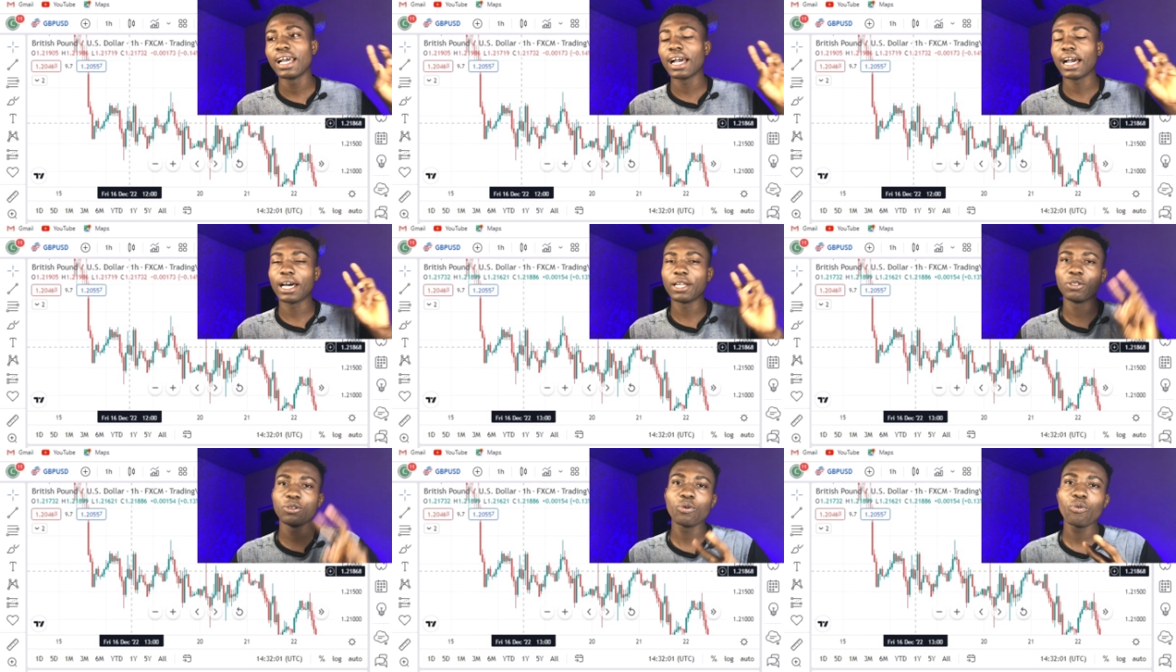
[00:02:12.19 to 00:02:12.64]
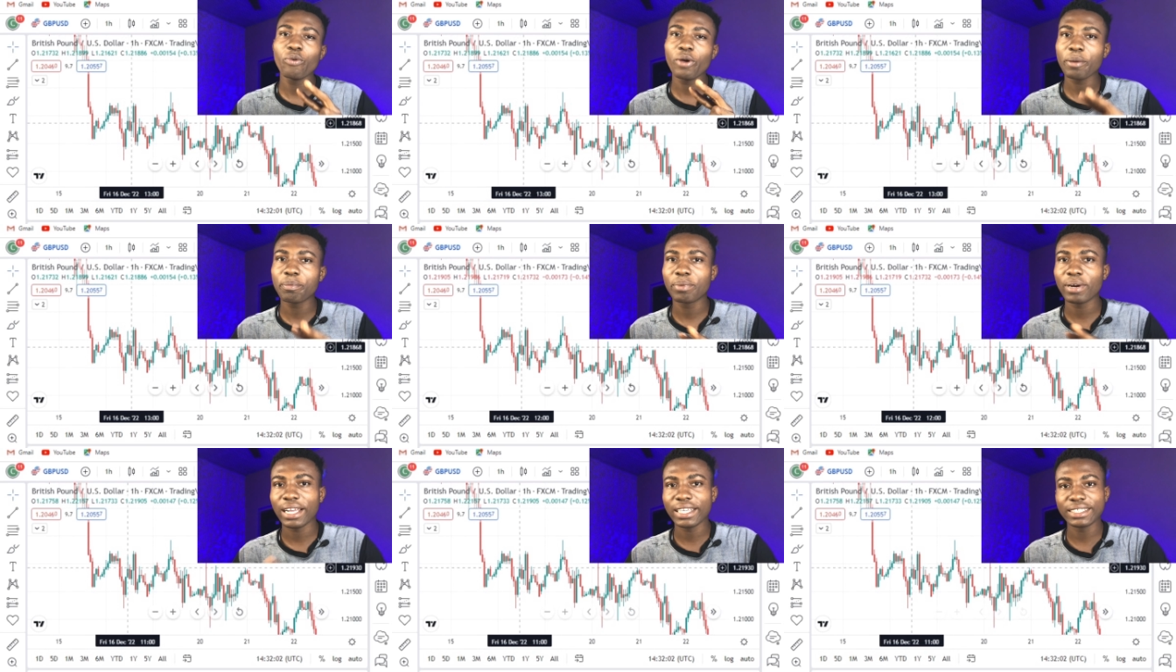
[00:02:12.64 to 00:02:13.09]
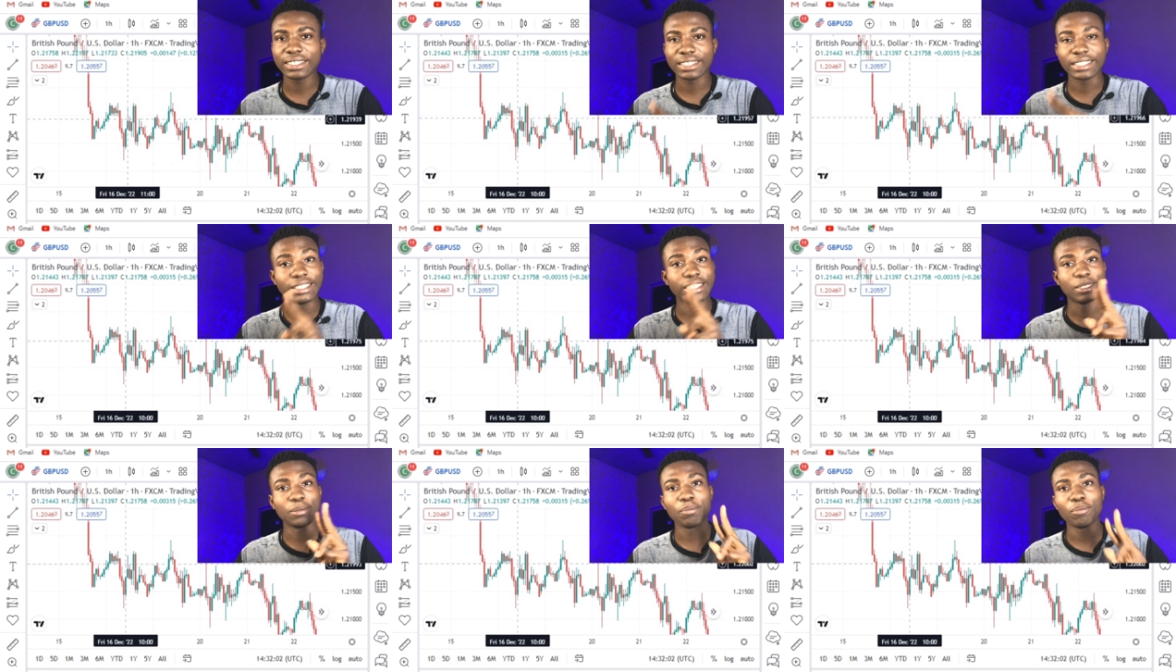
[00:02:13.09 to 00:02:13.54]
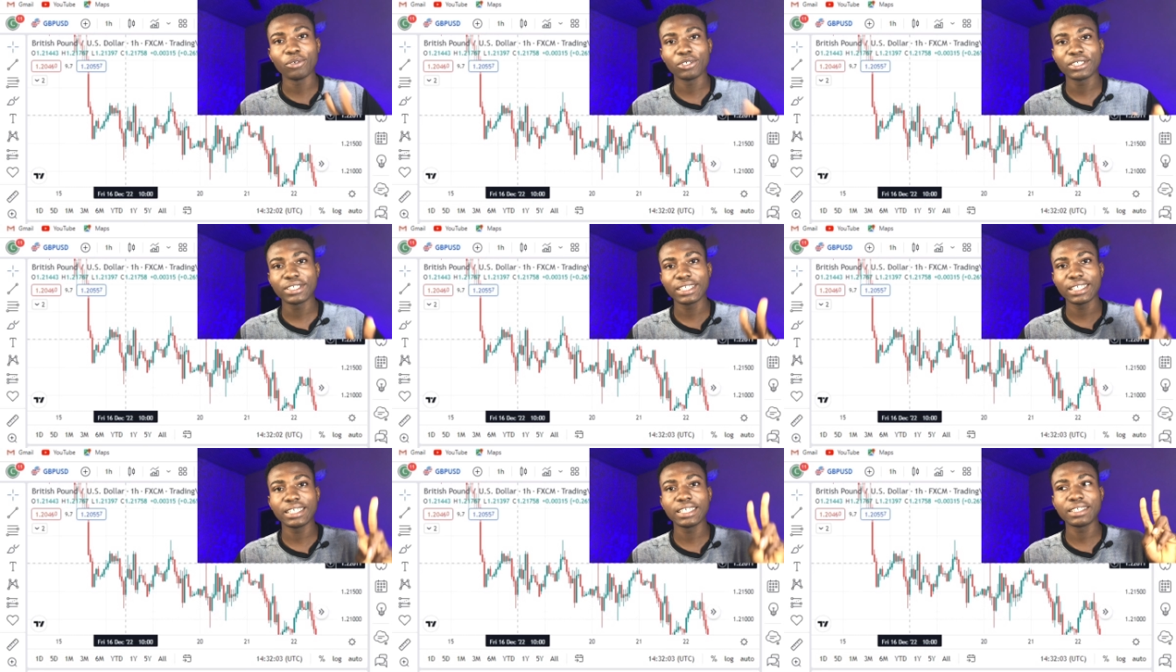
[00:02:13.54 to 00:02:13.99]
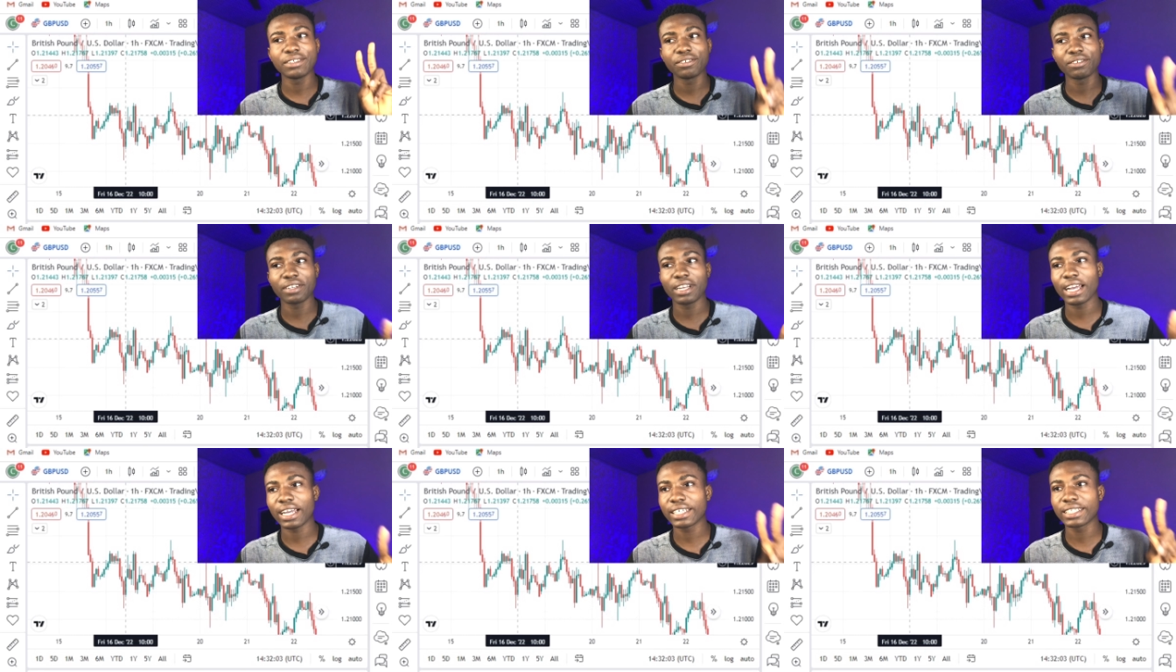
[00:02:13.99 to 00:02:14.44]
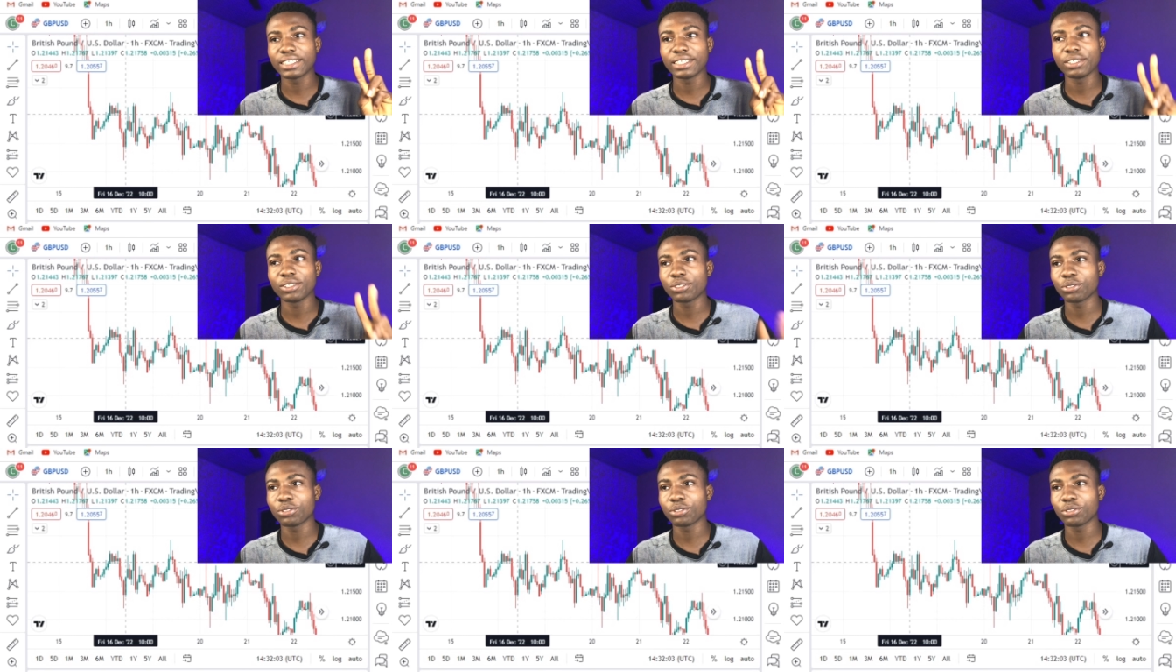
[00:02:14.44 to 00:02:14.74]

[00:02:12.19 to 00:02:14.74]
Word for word: and know where price is mostly reacting